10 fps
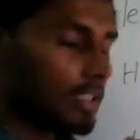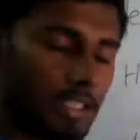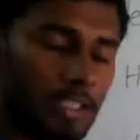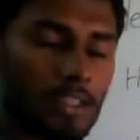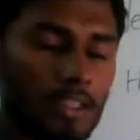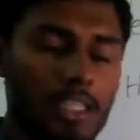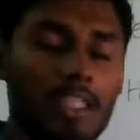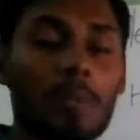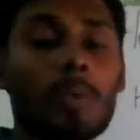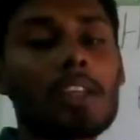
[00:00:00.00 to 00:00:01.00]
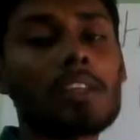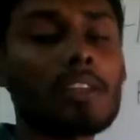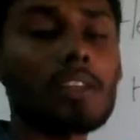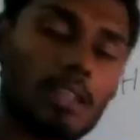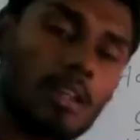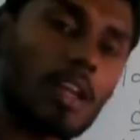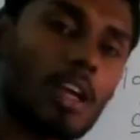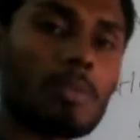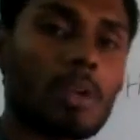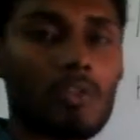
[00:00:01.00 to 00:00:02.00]
Heat appliances or
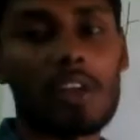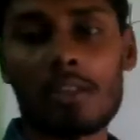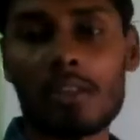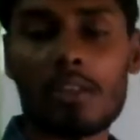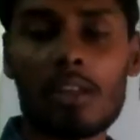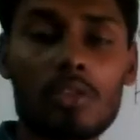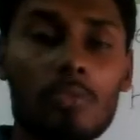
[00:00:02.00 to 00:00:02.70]
normal appliances also,